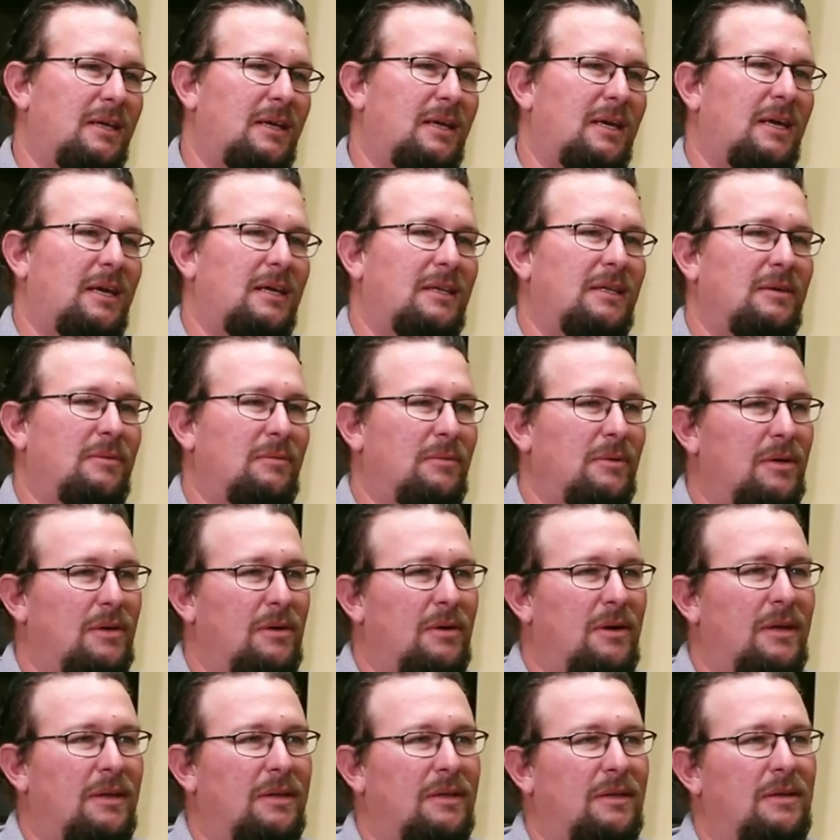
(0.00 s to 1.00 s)
And then we
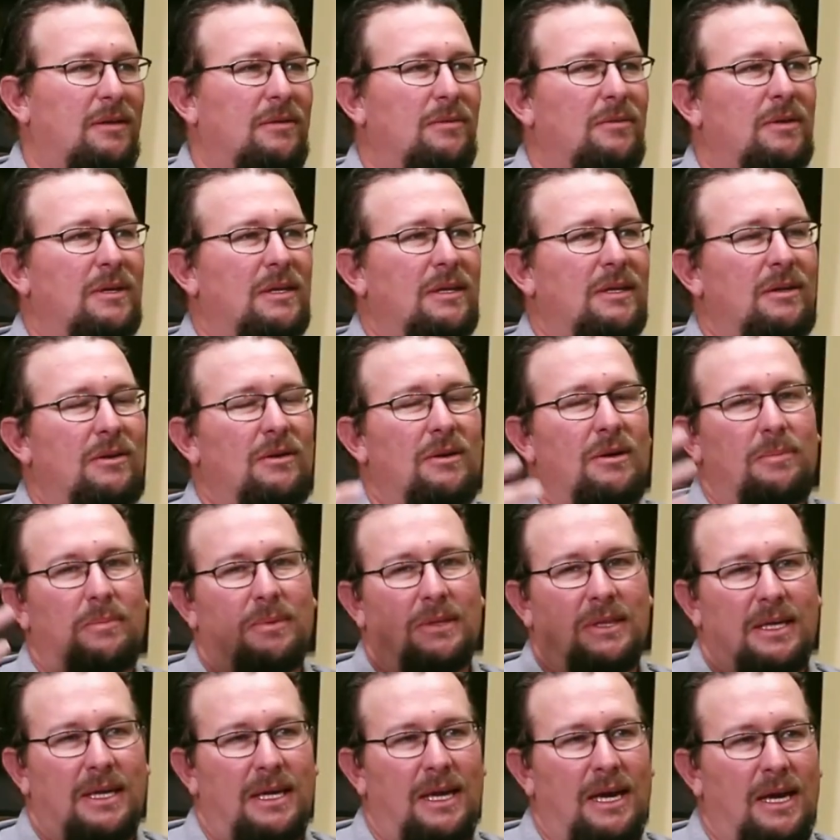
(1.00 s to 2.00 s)
go out there, we're going to go
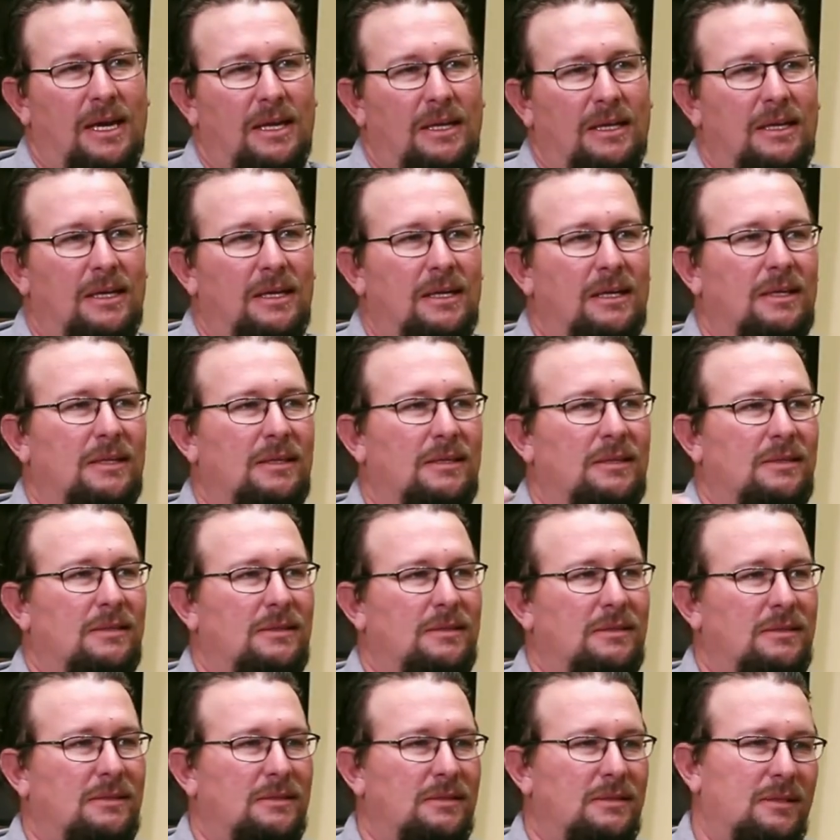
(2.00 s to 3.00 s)
up in the attic,
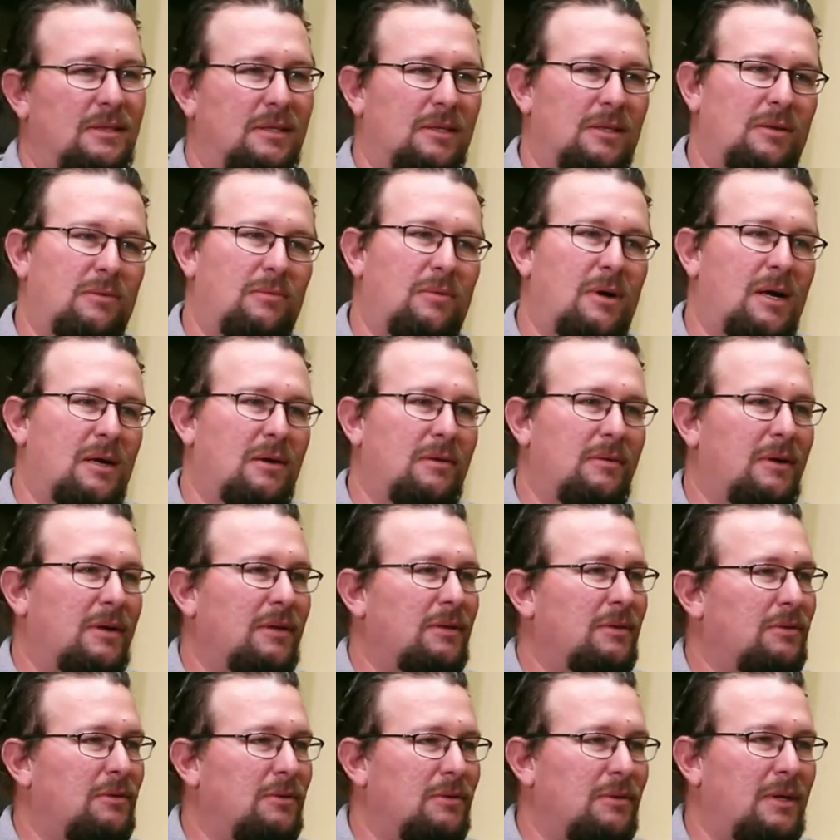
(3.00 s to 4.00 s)
walk
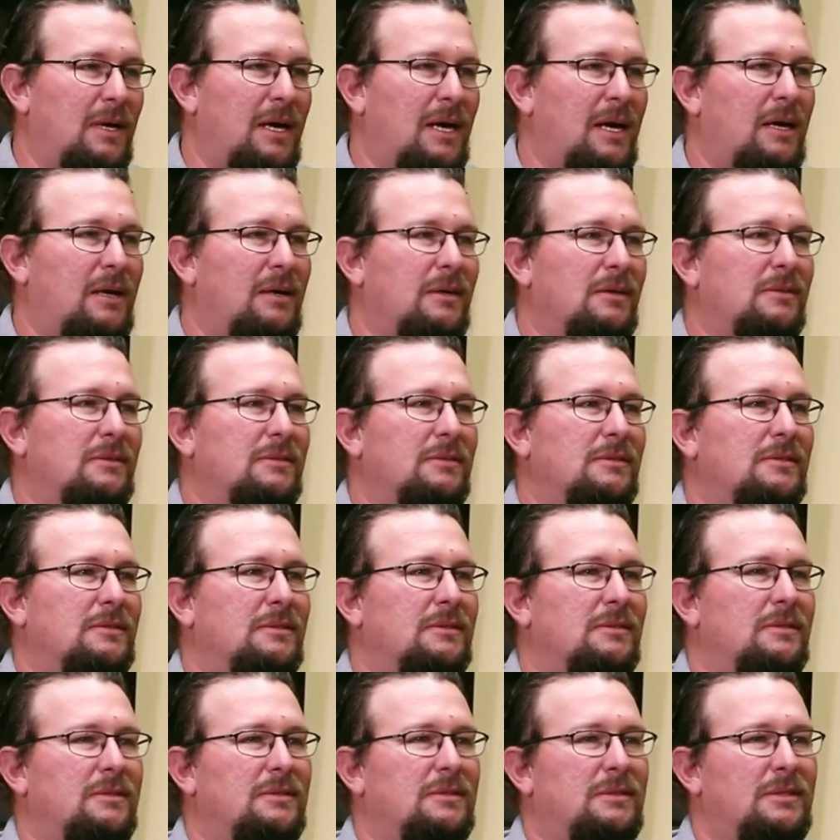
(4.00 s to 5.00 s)
around the whole
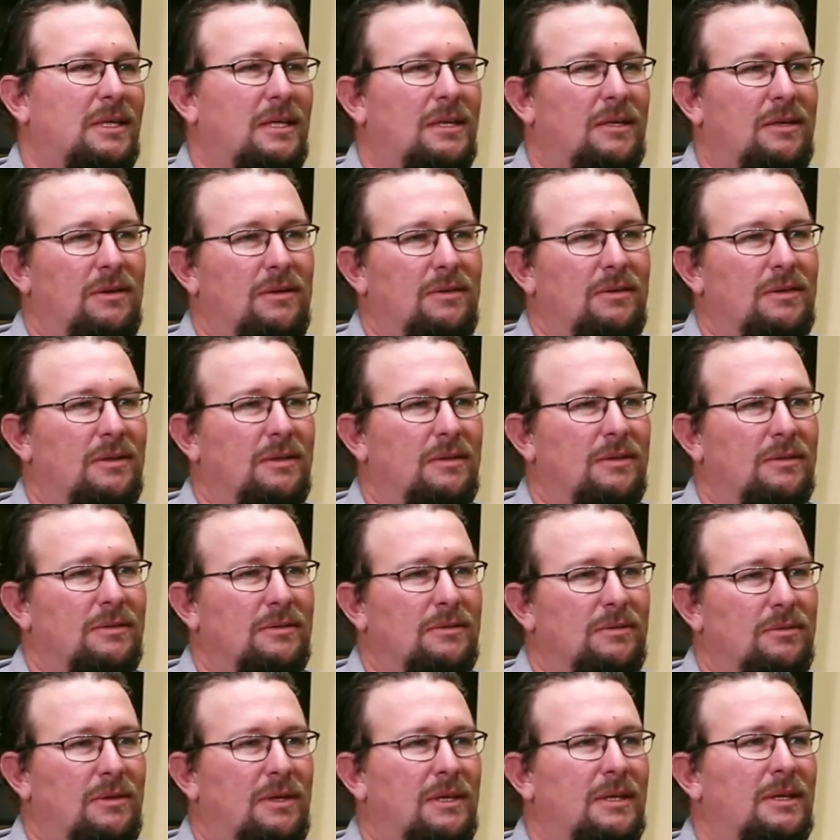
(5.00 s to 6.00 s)
house, check all the
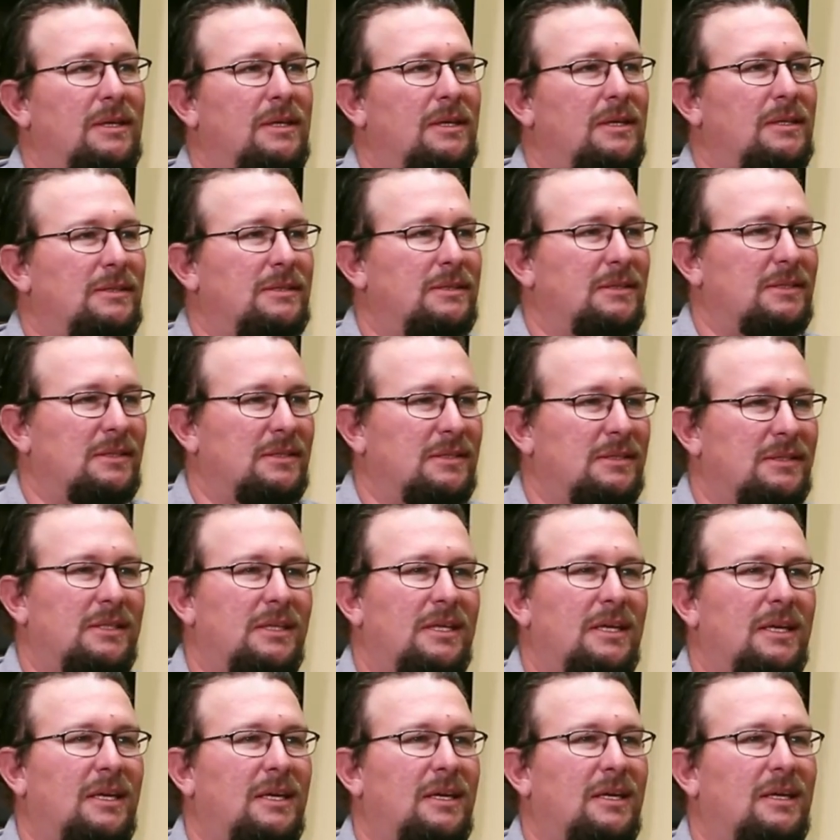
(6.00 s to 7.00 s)
toilets and
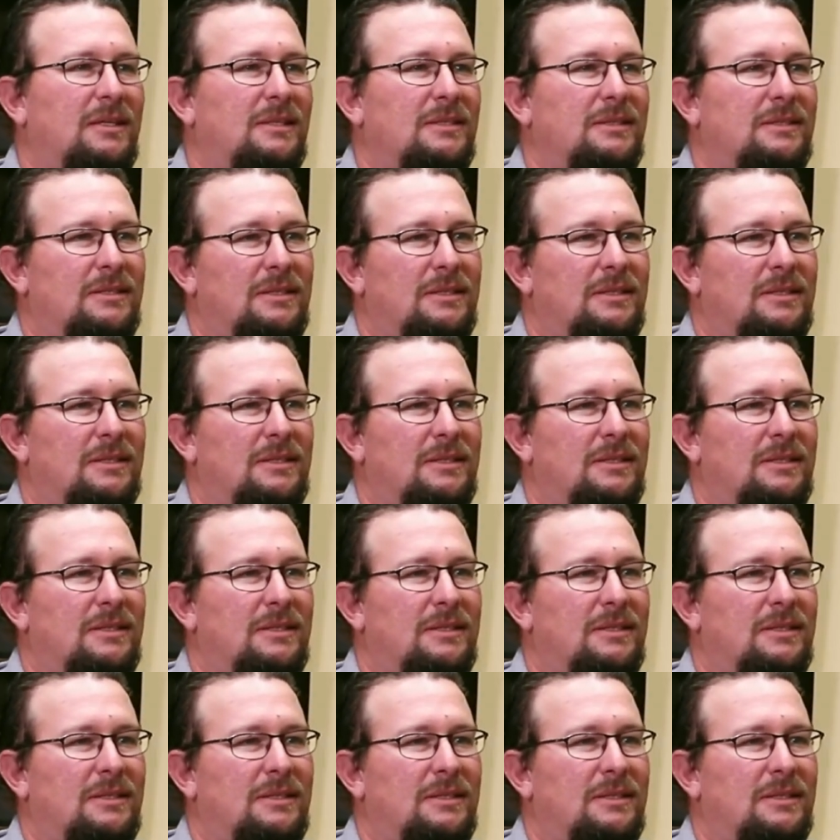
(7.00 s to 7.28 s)
sinks.